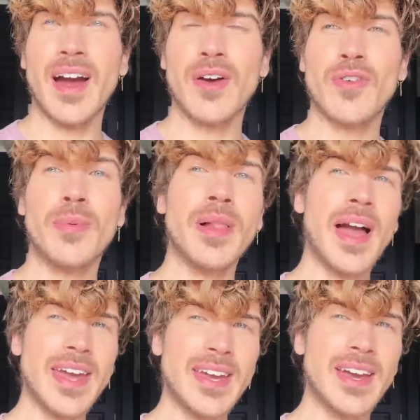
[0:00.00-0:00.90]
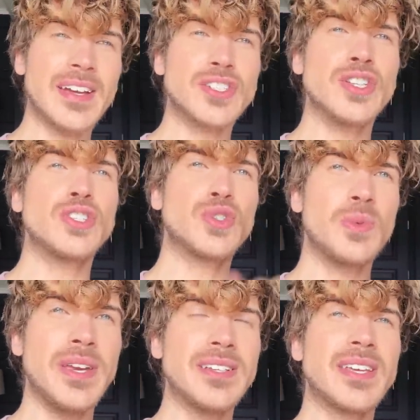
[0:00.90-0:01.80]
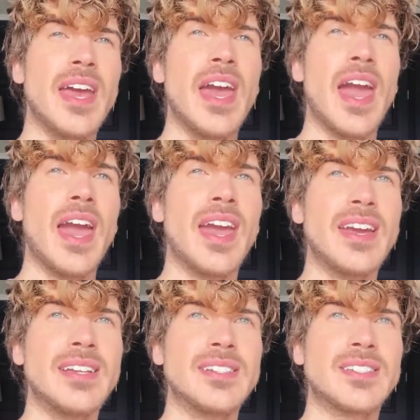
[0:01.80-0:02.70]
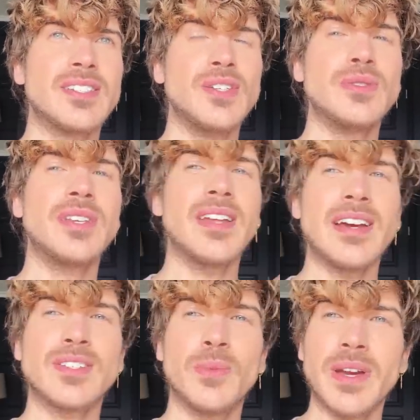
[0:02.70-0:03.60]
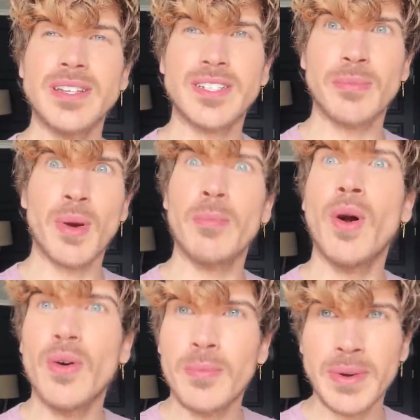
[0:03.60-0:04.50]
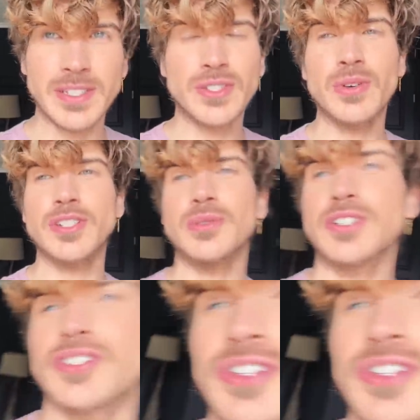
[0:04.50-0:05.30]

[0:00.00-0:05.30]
replying to the tweet and using it as a way to promote my store. So I just